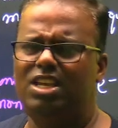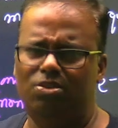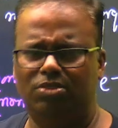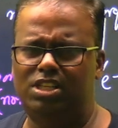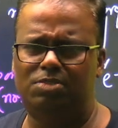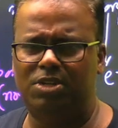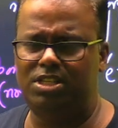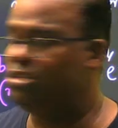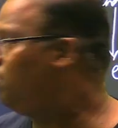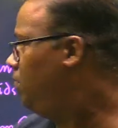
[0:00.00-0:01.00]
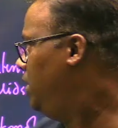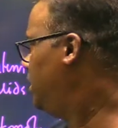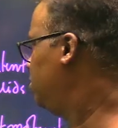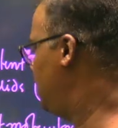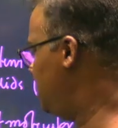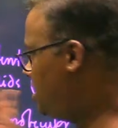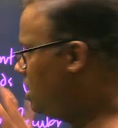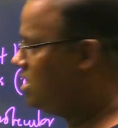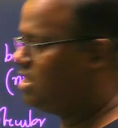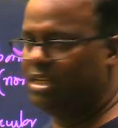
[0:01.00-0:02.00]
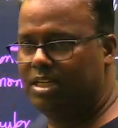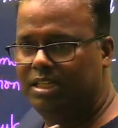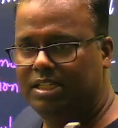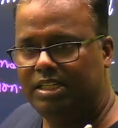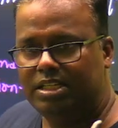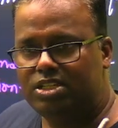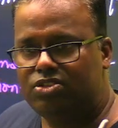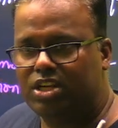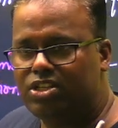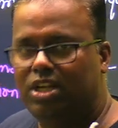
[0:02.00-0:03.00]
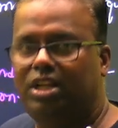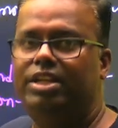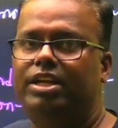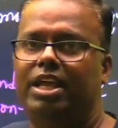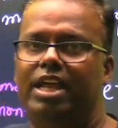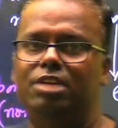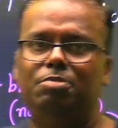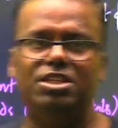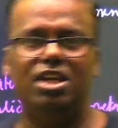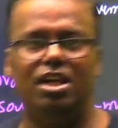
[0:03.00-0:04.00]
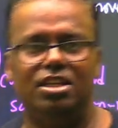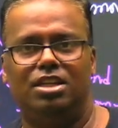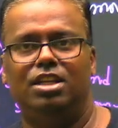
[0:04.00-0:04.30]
this presence of free electrons. Is this structure clear? Any bachcha has any